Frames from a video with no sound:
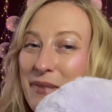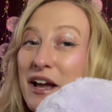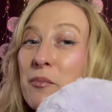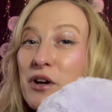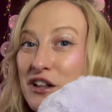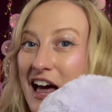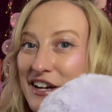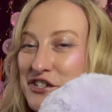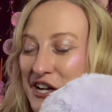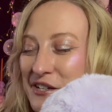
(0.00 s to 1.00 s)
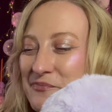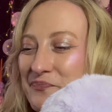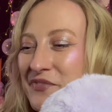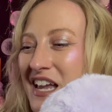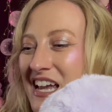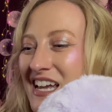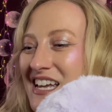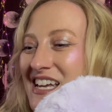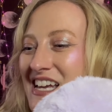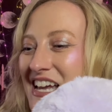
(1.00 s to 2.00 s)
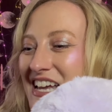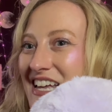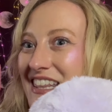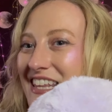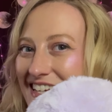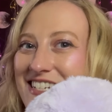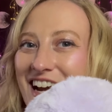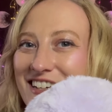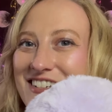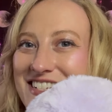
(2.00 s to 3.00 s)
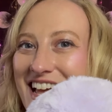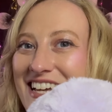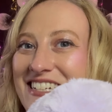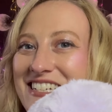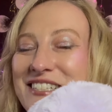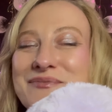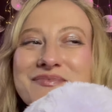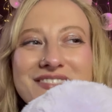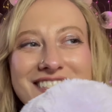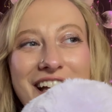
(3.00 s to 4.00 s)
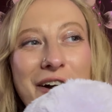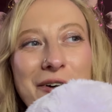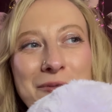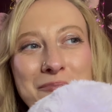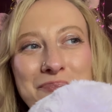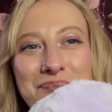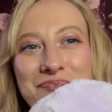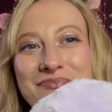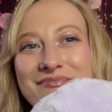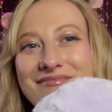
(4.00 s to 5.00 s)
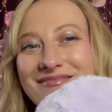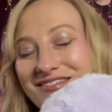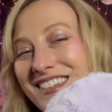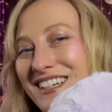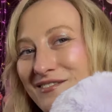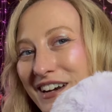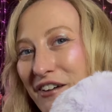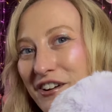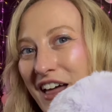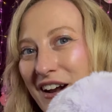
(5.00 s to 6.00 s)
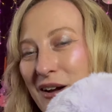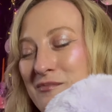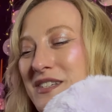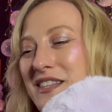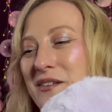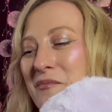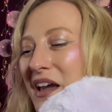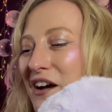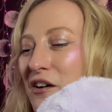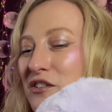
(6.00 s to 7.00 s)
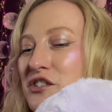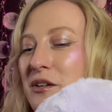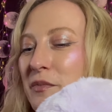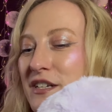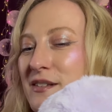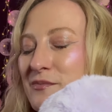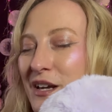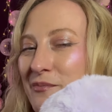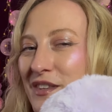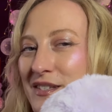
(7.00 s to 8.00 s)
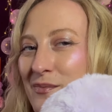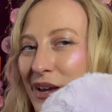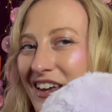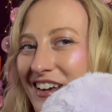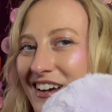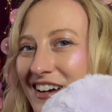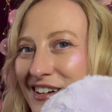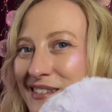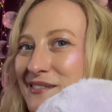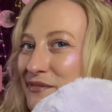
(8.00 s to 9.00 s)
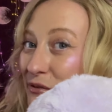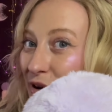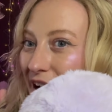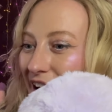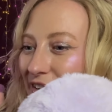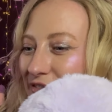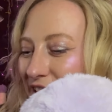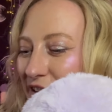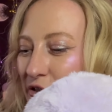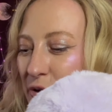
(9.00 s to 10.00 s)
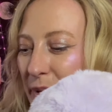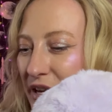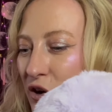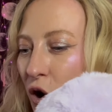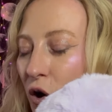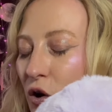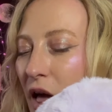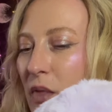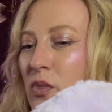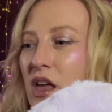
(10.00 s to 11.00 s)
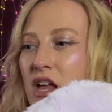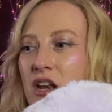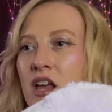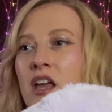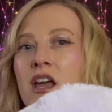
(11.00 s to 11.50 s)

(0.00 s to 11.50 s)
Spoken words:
makeup collection. The entire set. So, whenever that comes in the mail, should be sometime this week, we will have another Wicked haul, and then